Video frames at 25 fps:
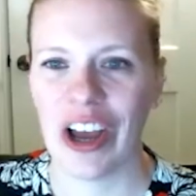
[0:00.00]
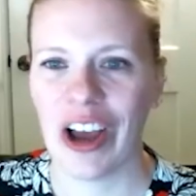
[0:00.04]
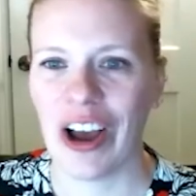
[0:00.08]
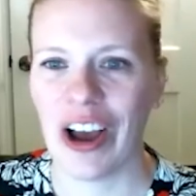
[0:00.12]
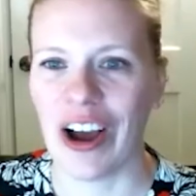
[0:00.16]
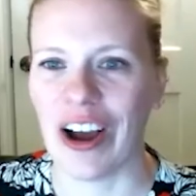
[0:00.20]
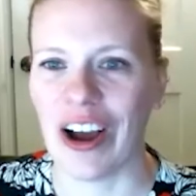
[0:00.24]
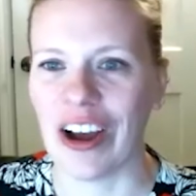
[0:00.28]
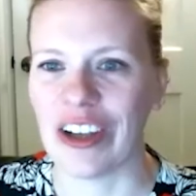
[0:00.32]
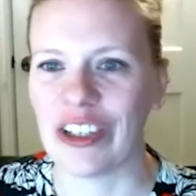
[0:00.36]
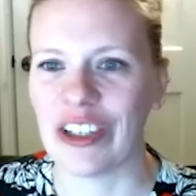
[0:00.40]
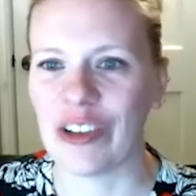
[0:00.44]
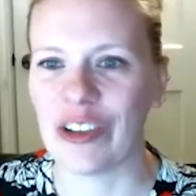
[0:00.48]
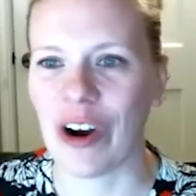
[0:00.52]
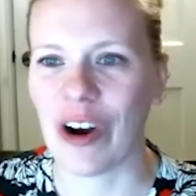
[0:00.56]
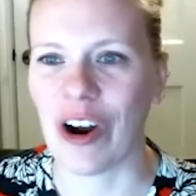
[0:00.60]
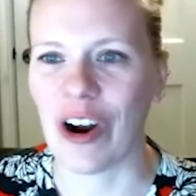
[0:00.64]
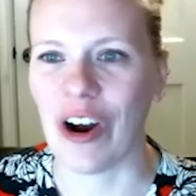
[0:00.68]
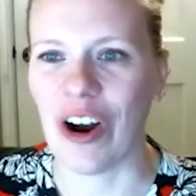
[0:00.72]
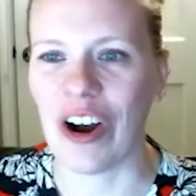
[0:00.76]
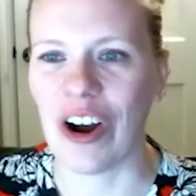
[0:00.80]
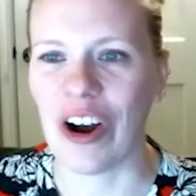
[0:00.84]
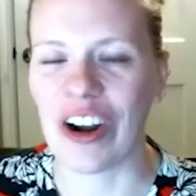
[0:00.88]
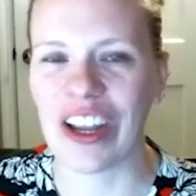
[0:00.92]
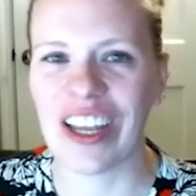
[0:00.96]
Uh, to our
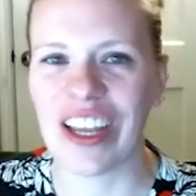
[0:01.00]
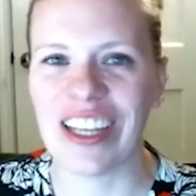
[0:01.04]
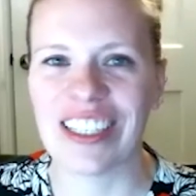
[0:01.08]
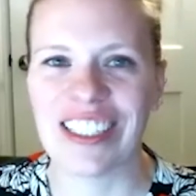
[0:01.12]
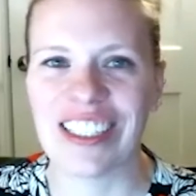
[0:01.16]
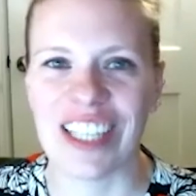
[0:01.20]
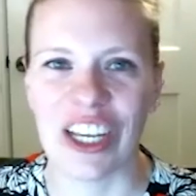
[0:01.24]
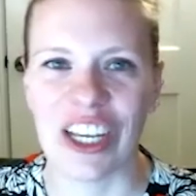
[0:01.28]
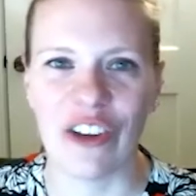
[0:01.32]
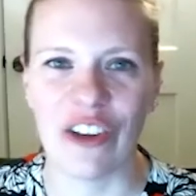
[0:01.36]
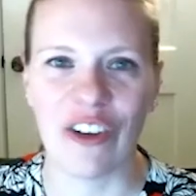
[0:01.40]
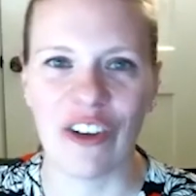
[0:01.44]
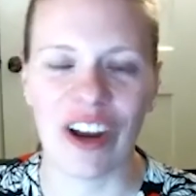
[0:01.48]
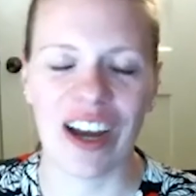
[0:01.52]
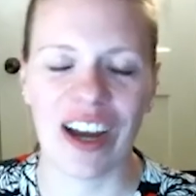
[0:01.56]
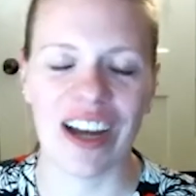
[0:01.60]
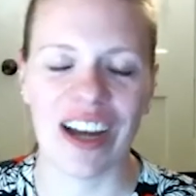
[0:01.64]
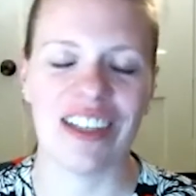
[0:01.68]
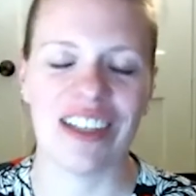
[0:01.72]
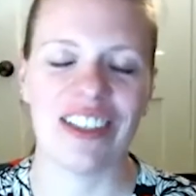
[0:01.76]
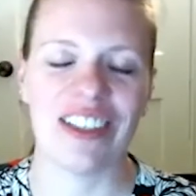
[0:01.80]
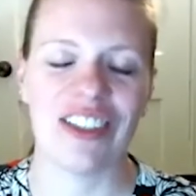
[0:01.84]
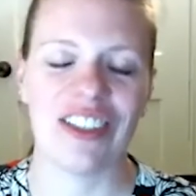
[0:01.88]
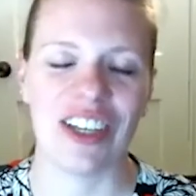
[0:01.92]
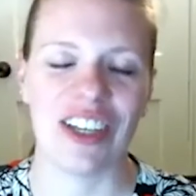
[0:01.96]
audience, thank you
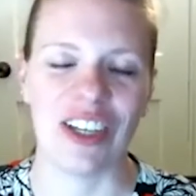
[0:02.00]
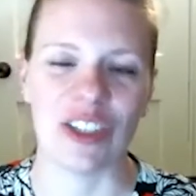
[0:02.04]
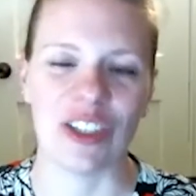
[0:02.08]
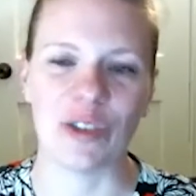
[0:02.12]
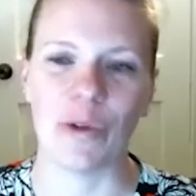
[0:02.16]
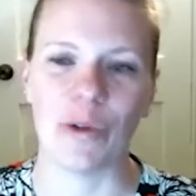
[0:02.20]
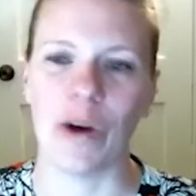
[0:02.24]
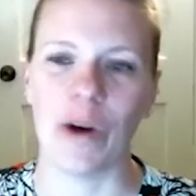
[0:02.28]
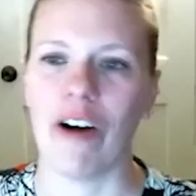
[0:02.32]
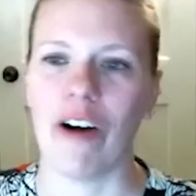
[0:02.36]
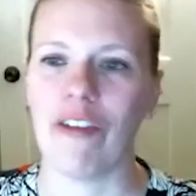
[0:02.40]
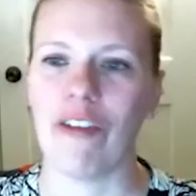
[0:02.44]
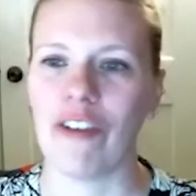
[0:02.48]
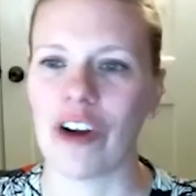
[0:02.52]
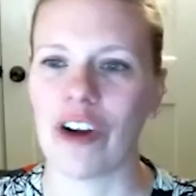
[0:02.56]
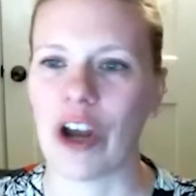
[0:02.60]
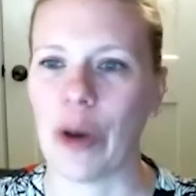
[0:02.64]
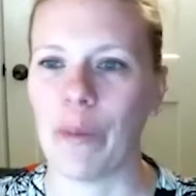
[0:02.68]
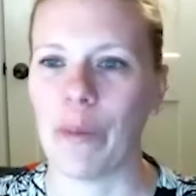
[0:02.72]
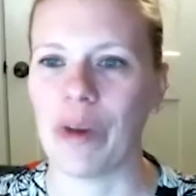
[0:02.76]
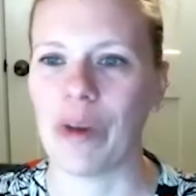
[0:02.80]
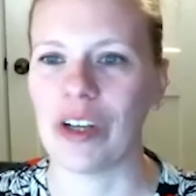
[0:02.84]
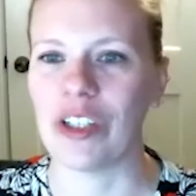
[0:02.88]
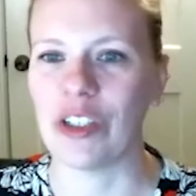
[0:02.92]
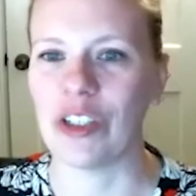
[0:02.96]
guys as well for
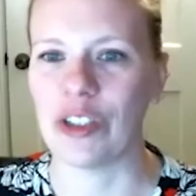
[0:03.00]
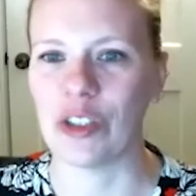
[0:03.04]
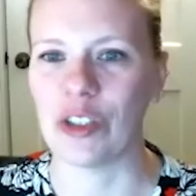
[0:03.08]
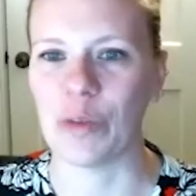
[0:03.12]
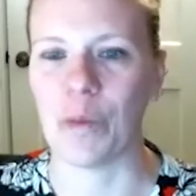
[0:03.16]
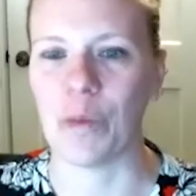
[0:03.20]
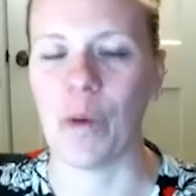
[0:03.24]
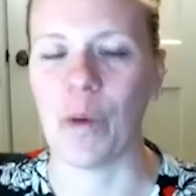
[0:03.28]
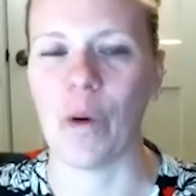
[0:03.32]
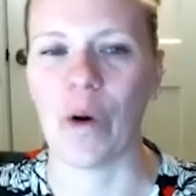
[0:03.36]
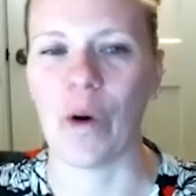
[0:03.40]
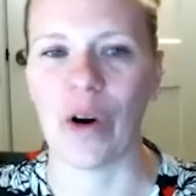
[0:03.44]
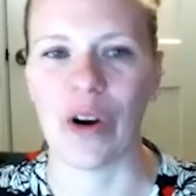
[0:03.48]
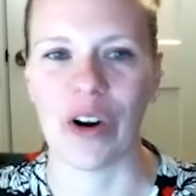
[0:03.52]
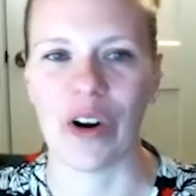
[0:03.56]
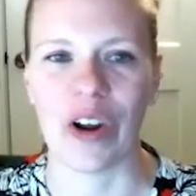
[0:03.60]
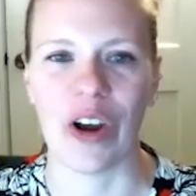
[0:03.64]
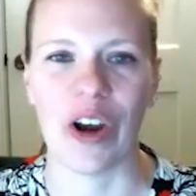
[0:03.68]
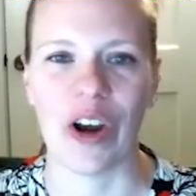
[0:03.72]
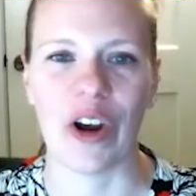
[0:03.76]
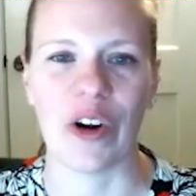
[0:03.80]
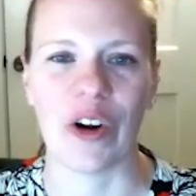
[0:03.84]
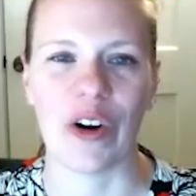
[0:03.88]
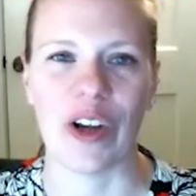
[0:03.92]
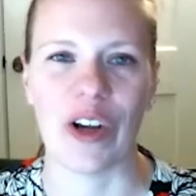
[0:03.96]
coming to support
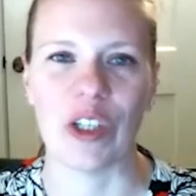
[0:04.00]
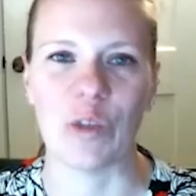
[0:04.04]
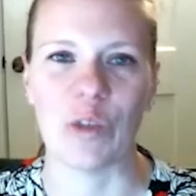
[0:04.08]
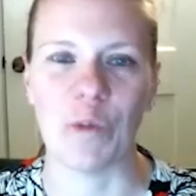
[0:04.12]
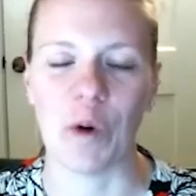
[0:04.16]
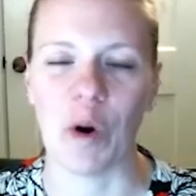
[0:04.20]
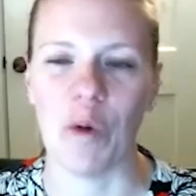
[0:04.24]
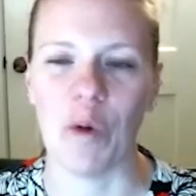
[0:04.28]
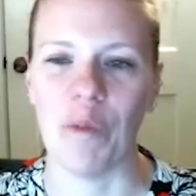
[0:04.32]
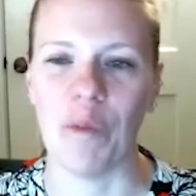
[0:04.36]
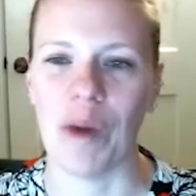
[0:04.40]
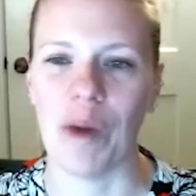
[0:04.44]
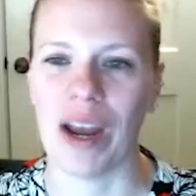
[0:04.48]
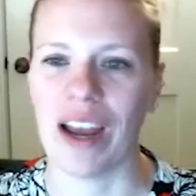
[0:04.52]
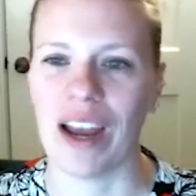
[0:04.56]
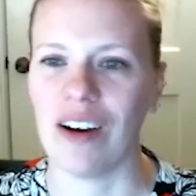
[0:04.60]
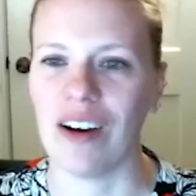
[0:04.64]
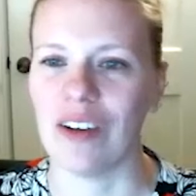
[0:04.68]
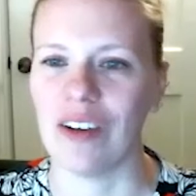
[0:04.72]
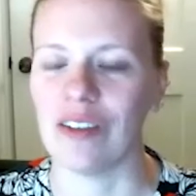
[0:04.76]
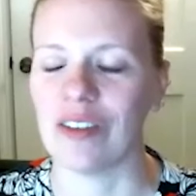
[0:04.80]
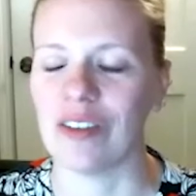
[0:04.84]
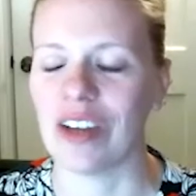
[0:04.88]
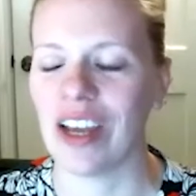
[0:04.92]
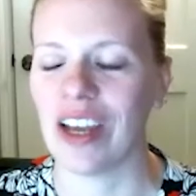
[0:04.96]
uh, Greensboro
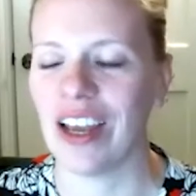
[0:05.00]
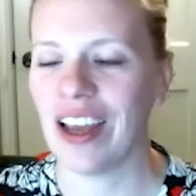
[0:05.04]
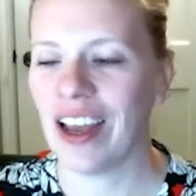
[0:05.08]
Bound.